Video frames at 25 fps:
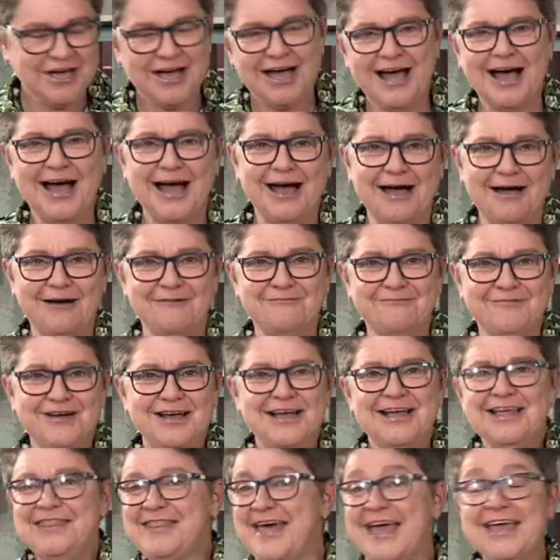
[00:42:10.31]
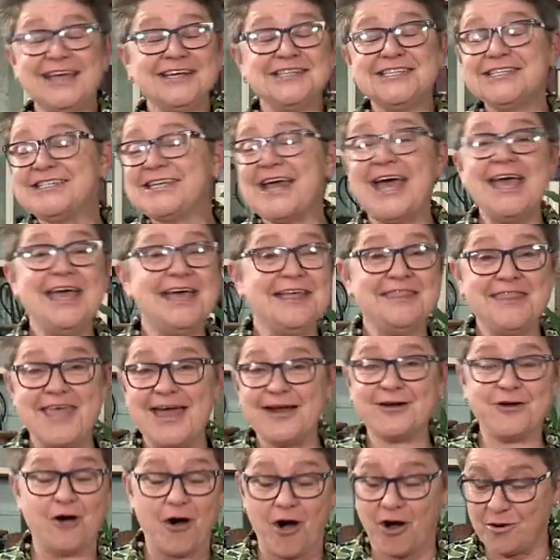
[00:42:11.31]
Um, they can stay in
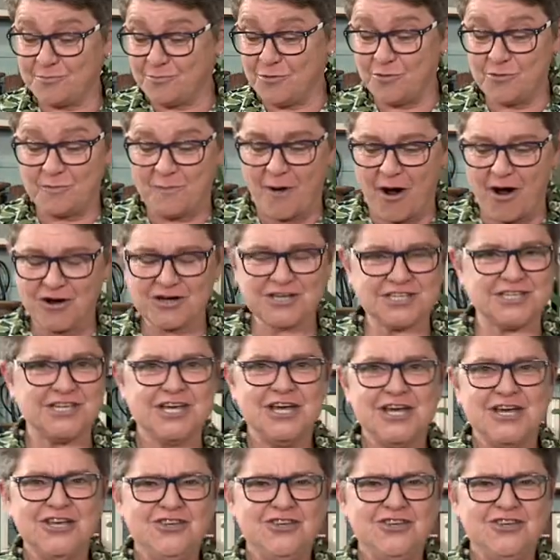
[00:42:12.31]
that cardboard box.